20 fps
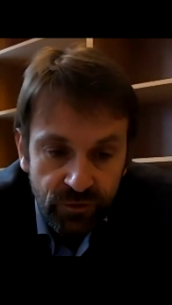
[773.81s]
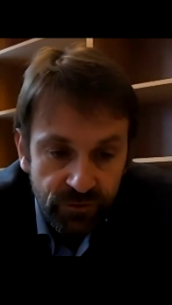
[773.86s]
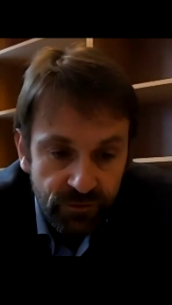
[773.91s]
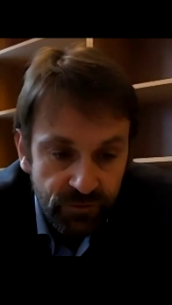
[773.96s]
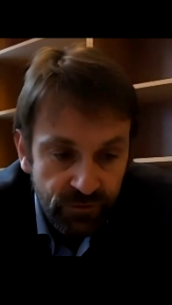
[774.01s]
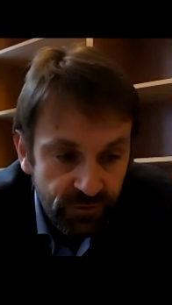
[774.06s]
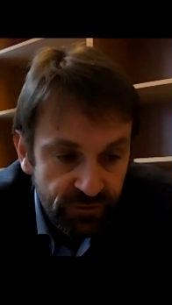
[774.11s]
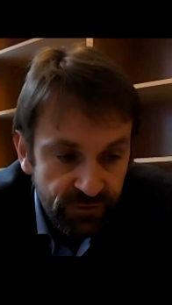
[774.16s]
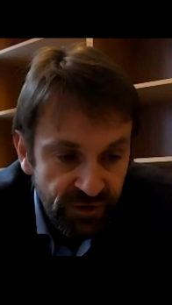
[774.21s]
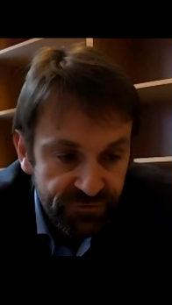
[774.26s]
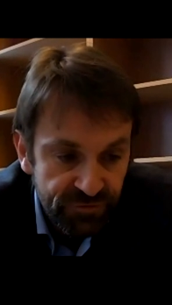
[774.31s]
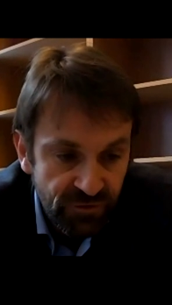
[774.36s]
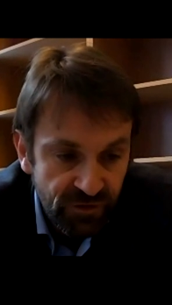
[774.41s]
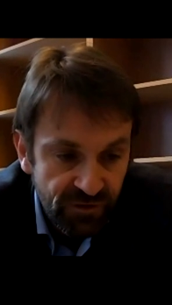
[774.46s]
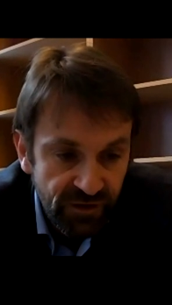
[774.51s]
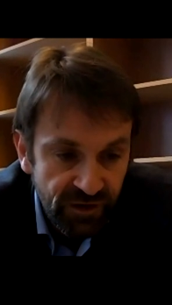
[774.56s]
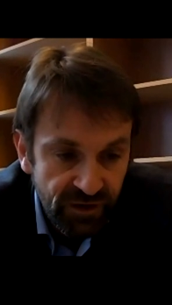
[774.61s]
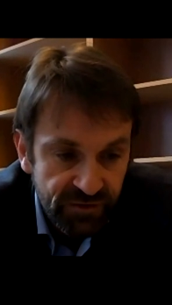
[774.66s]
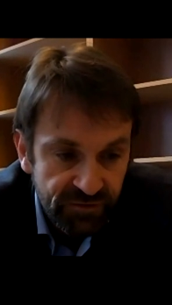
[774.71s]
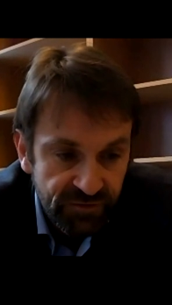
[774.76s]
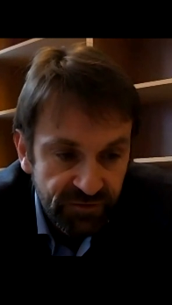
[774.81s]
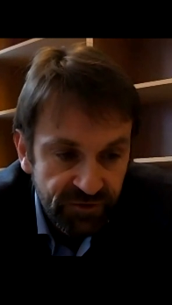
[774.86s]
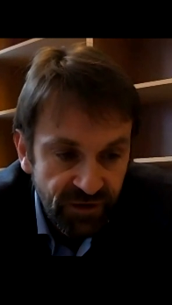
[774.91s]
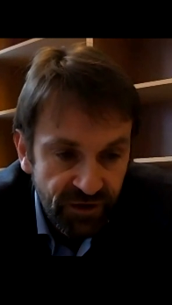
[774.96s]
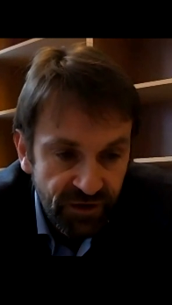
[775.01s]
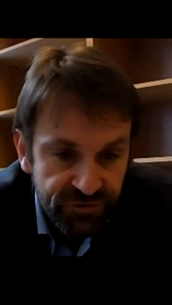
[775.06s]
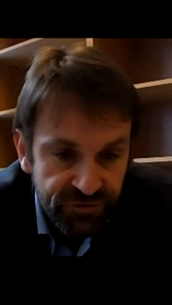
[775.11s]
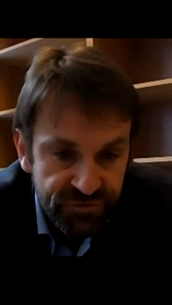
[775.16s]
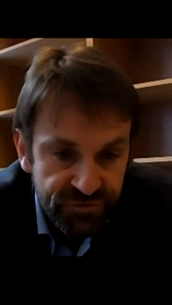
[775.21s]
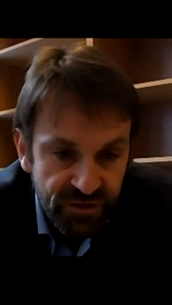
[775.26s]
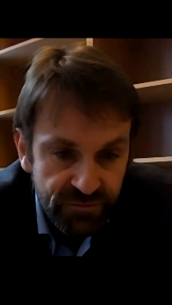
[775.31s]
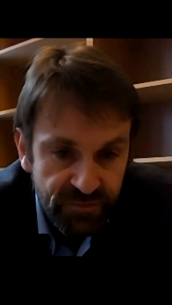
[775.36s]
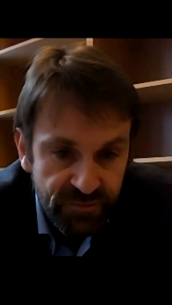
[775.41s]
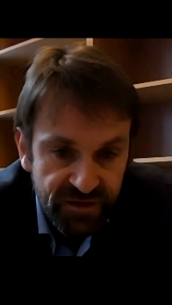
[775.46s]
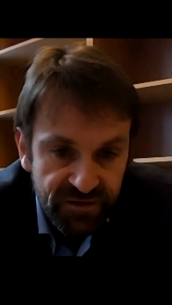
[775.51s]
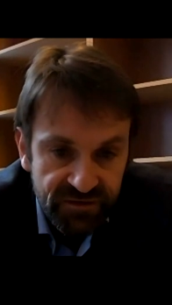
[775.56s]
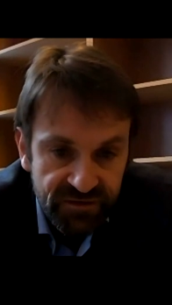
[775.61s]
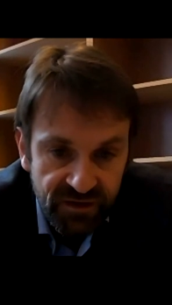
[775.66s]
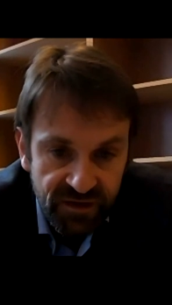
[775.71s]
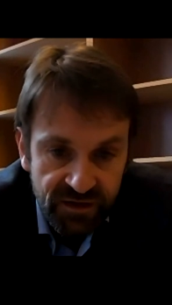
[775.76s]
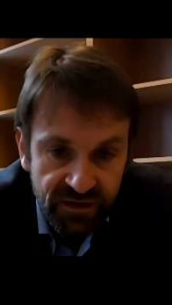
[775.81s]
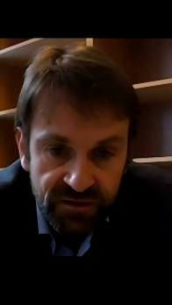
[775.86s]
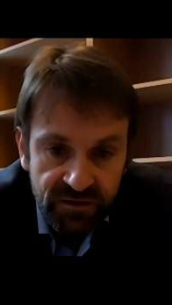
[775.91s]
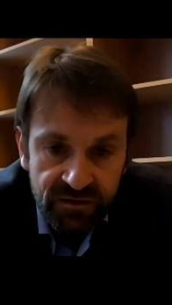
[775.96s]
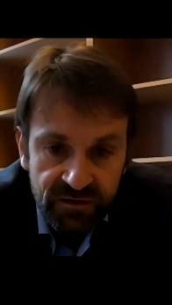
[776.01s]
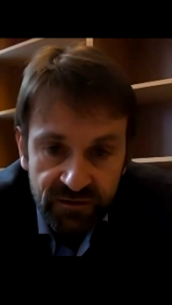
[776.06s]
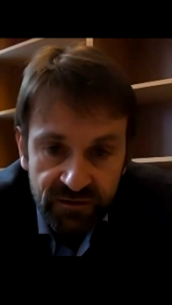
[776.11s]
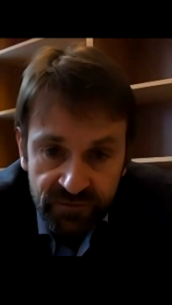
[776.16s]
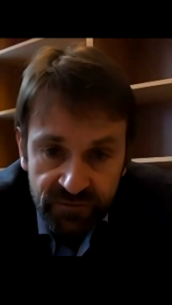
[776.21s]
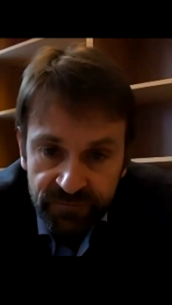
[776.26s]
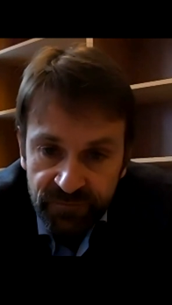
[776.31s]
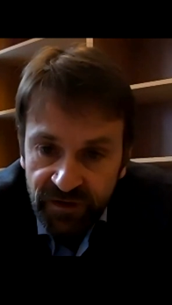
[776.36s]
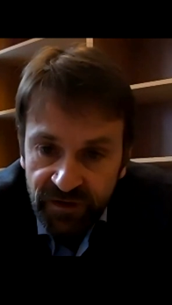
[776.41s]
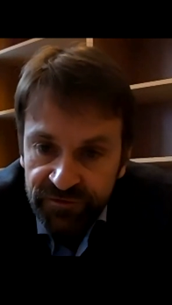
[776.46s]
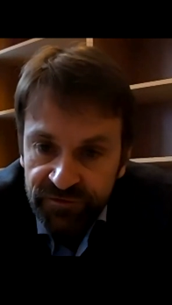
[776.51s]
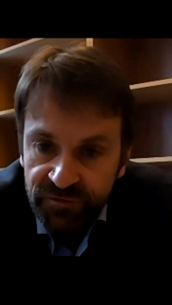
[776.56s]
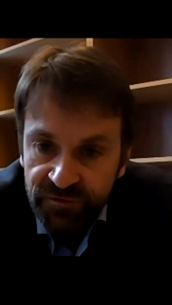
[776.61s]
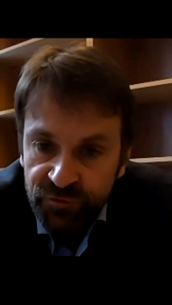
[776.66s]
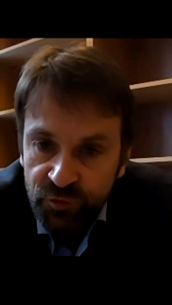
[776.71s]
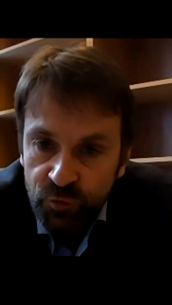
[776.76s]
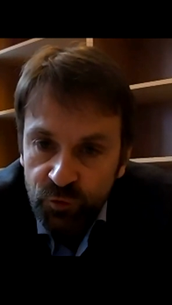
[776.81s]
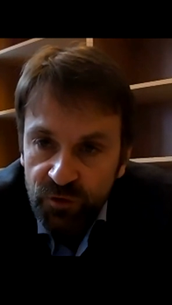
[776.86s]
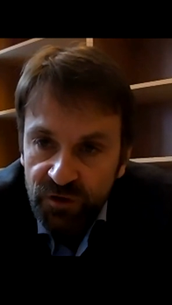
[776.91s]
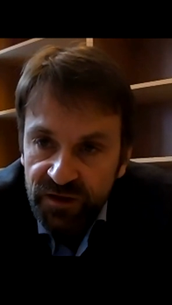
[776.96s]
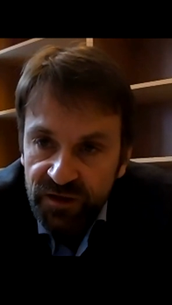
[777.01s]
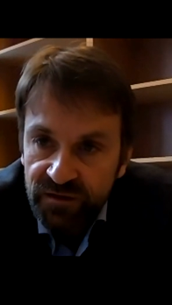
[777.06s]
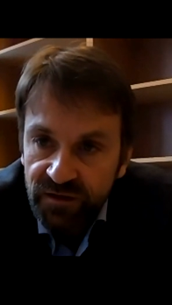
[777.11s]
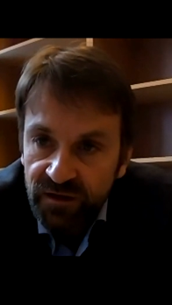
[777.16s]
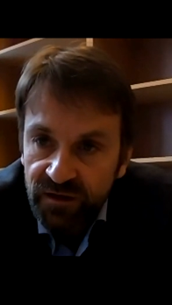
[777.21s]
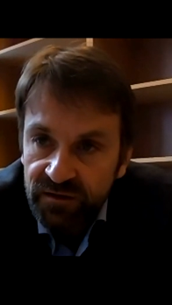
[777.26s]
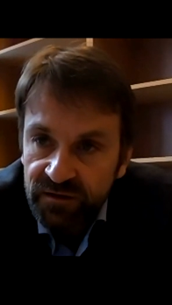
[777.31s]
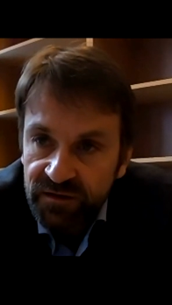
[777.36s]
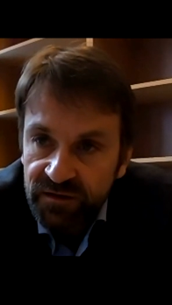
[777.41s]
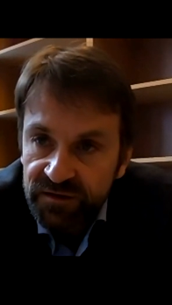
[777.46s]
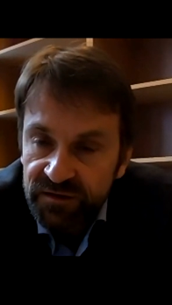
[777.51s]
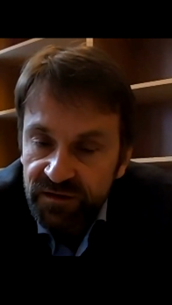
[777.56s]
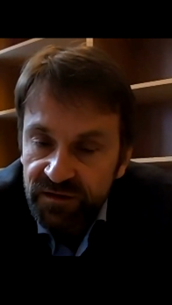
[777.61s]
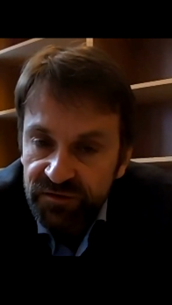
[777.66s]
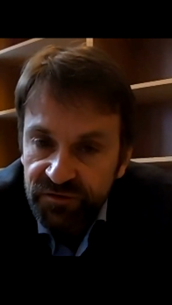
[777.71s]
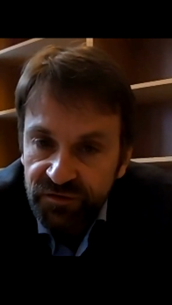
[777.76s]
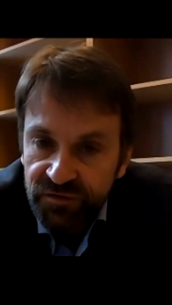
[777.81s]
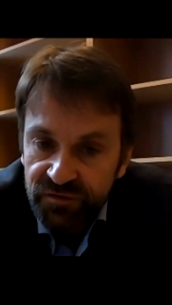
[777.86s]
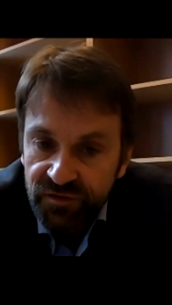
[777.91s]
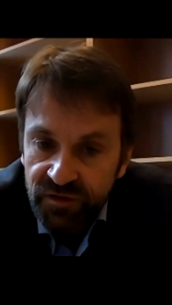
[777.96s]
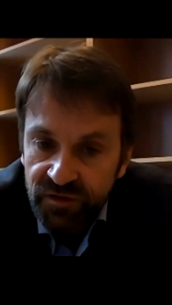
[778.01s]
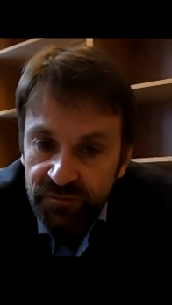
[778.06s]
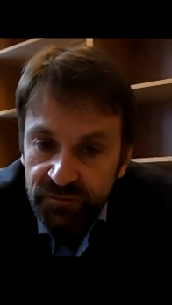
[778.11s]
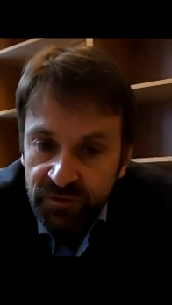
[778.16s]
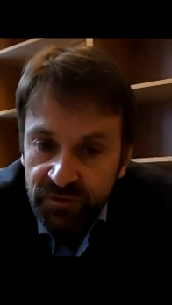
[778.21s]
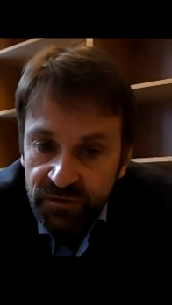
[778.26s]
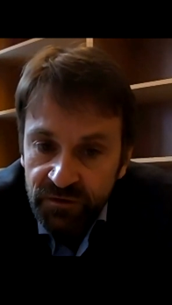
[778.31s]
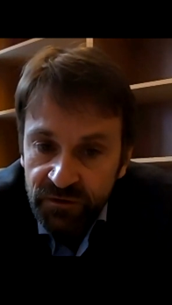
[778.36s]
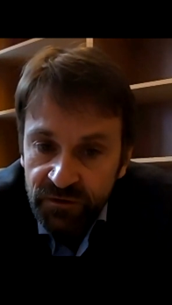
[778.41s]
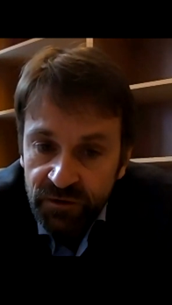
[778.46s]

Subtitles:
natural gas with hydrogen mixed in as the fuel in a heating system,